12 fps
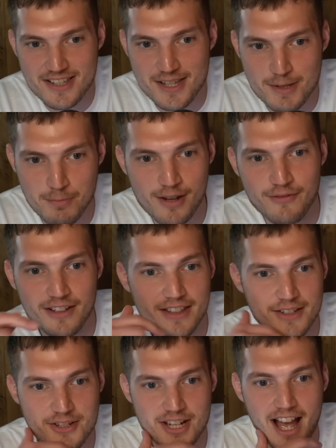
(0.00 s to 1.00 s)
this briefly
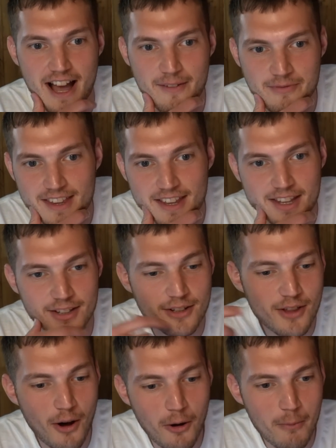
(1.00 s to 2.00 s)
in the chat. You
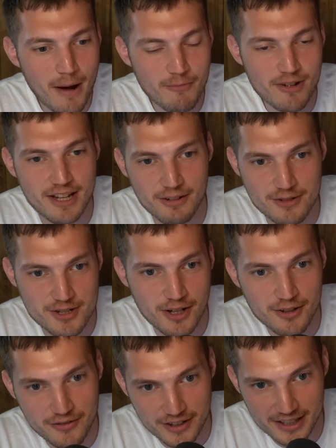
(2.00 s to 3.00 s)
know the whole Manrika and
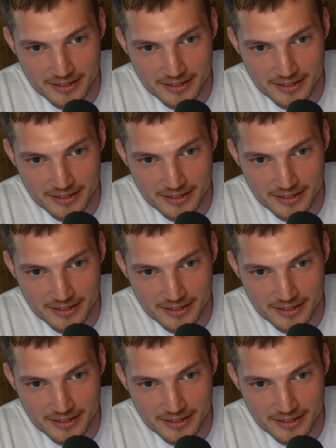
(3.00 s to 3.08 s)
Joe thing?